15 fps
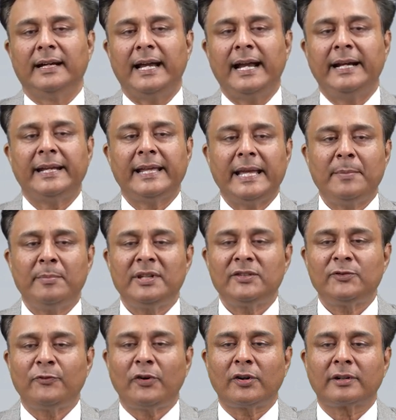and M
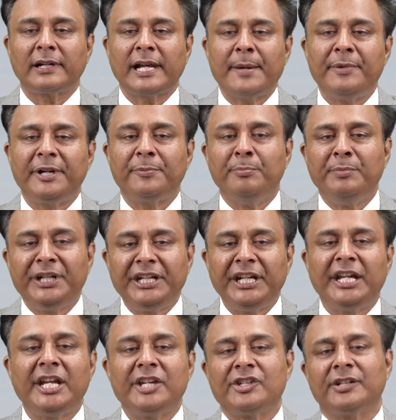is for climate
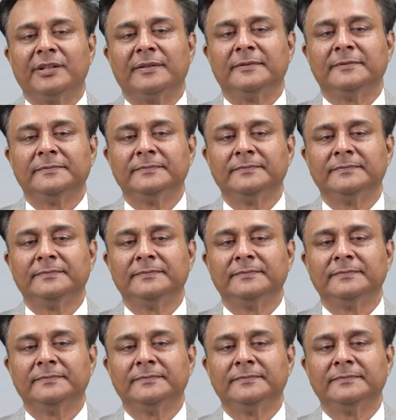mitigation.